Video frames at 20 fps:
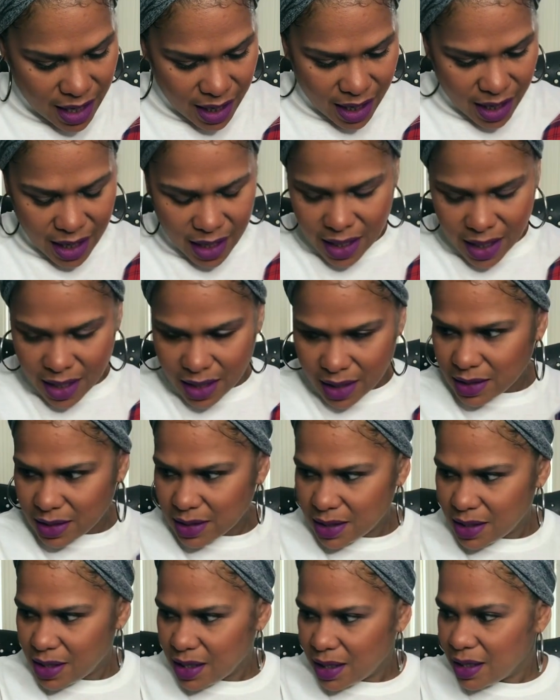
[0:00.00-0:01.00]
And
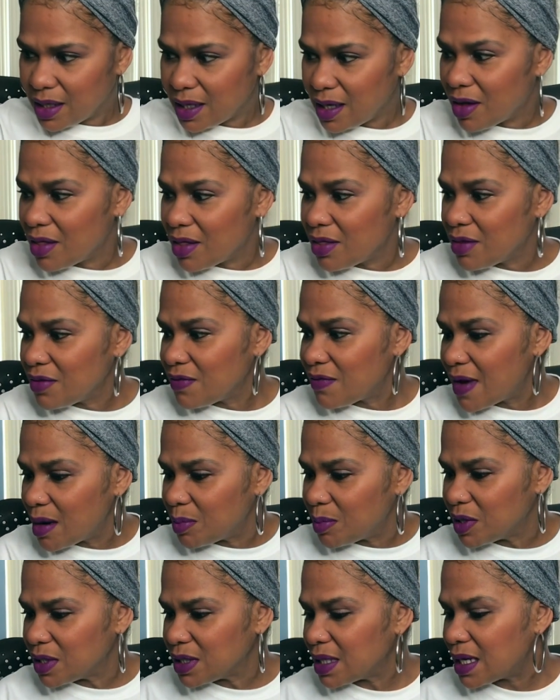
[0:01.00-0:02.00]
the other
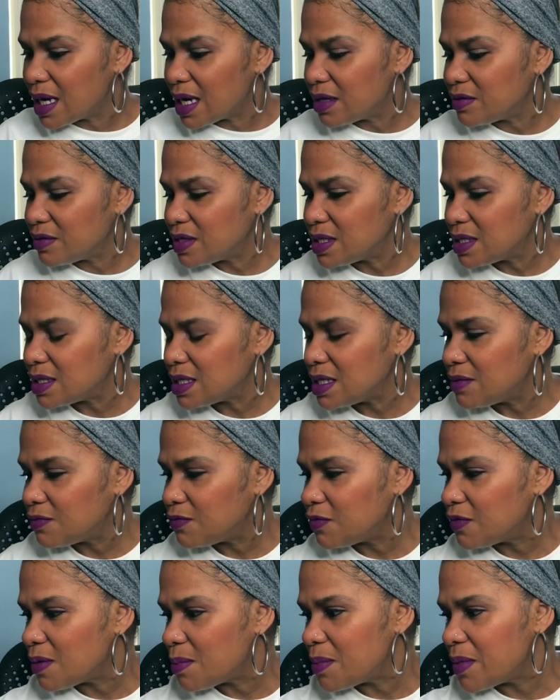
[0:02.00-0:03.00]
fabric that I received
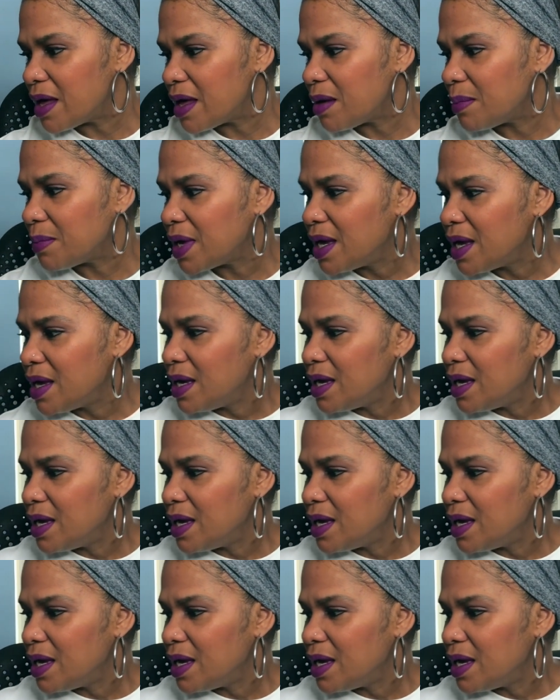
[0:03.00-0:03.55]
from them